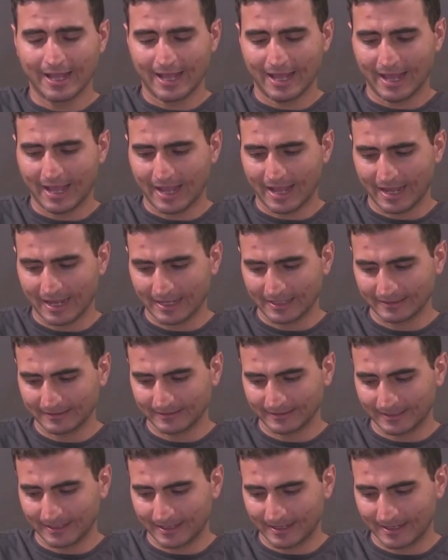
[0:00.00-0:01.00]

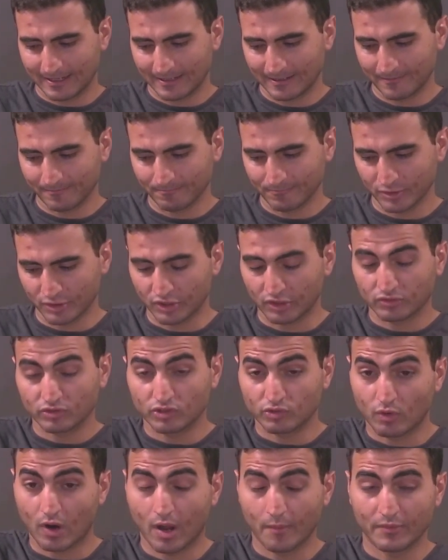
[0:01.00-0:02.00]
and, to
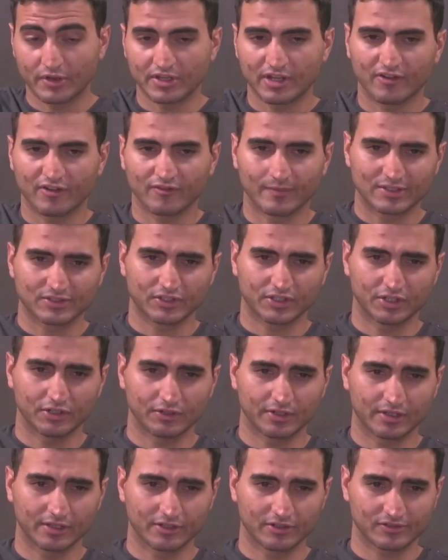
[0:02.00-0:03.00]
rob me of my
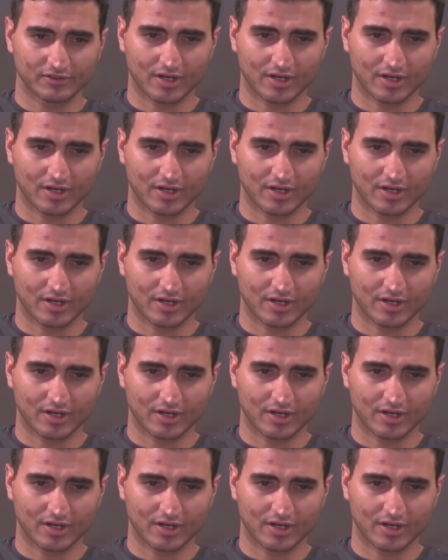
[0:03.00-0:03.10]
security clearance